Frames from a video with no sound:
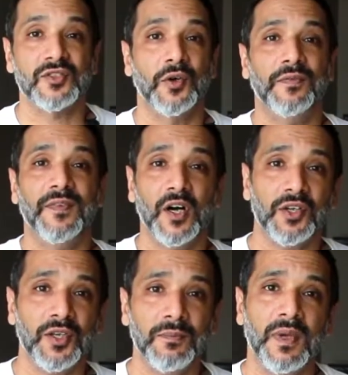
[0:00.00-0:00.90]
So
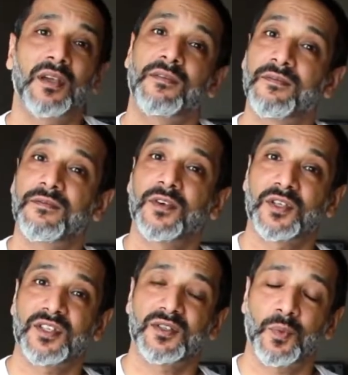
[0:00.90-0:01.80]
volume
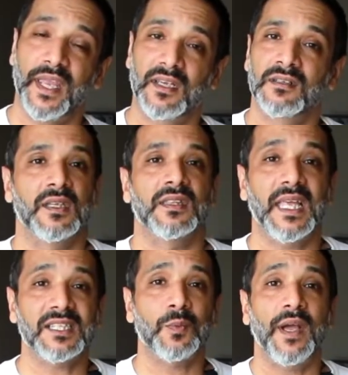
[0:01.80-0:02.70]
versus weight.
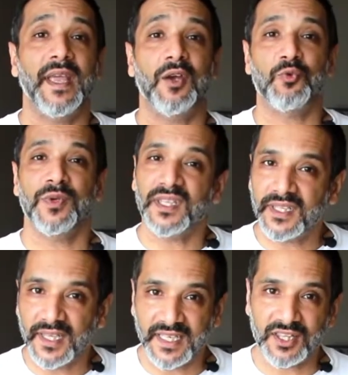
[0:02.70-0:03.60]
That's why I really
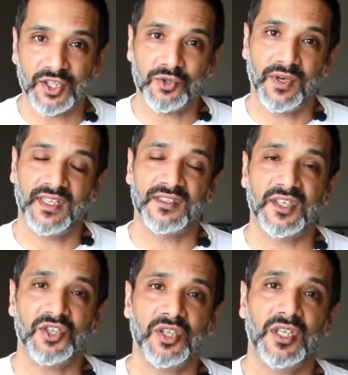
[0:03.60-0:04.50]
like the
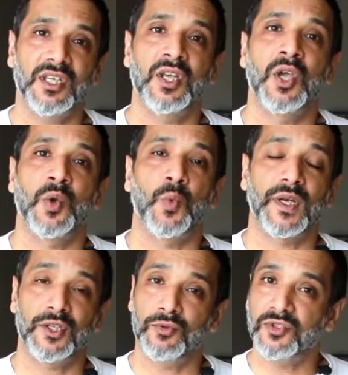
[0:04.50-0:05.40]
transition where
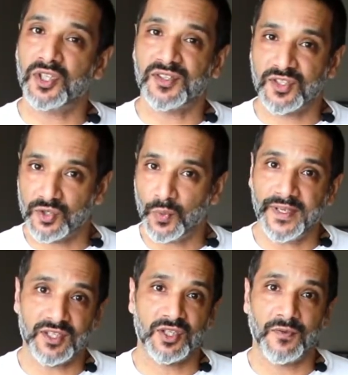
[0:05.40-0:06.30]
you just
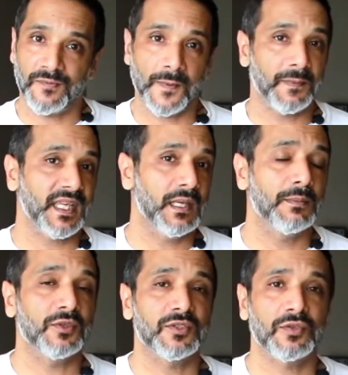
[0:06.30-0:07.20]
switch from
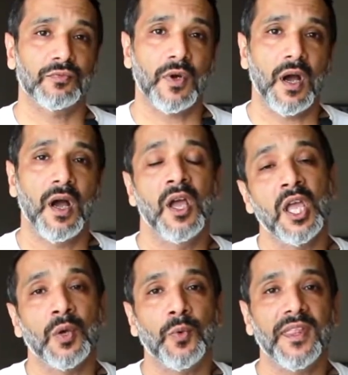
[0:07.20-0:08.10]
kibble to raw
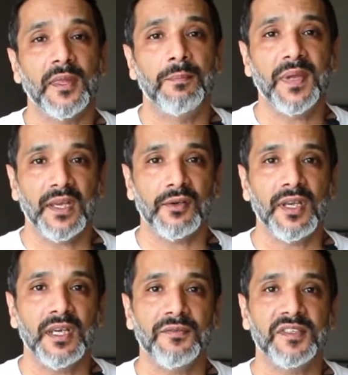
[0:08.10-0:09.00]
with a
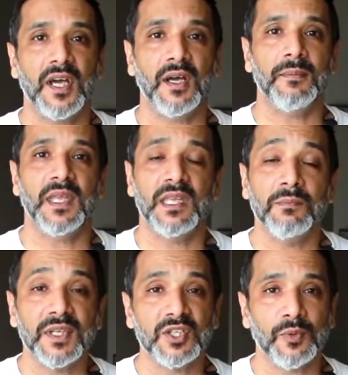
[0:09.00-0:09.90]
period of time in
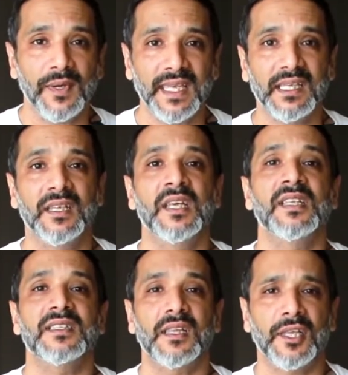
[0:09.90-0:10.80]
between
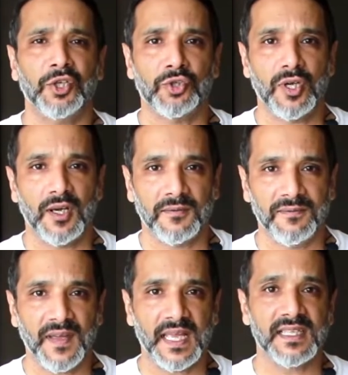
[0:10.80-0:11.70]
to let your dog
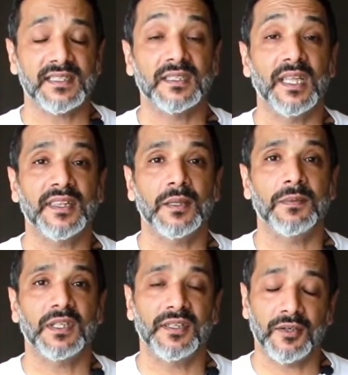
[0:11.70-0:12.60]
fast, let them
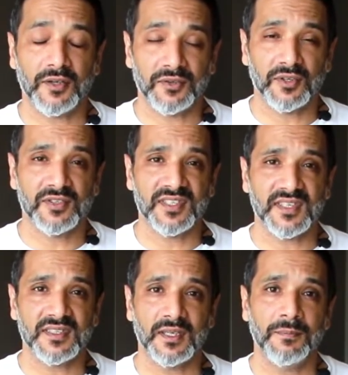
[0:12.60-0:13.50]
clear out their
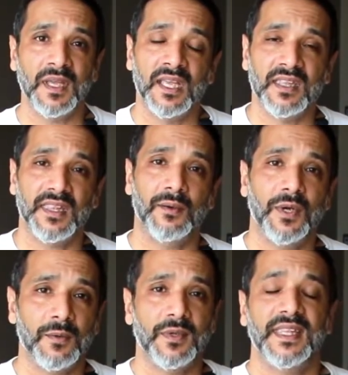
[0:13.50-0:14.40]
system. That
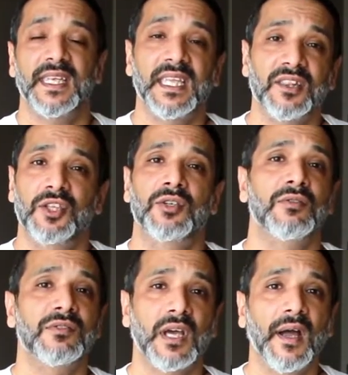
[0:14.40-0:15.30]
way, when they get the
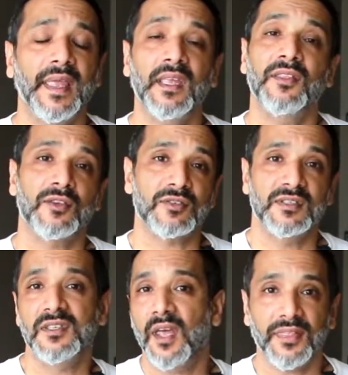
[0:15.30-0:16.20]
new diet, there's
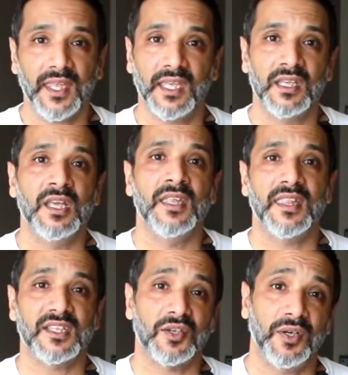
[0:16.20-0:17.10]
nothing
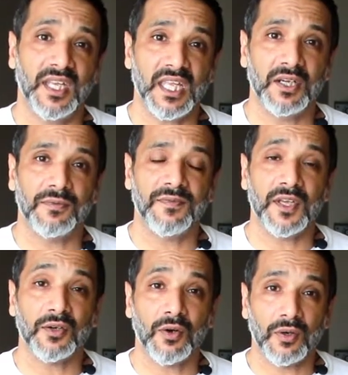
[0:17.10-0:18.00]
that's going to
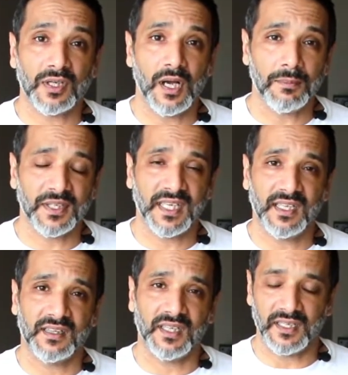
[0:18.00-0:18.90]
interfere or
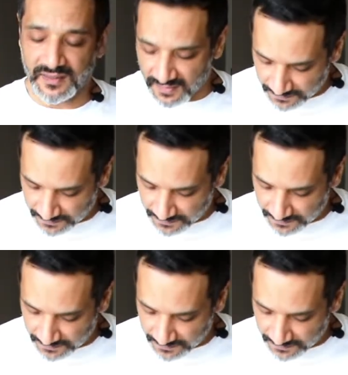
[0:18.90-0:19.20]
complicate things.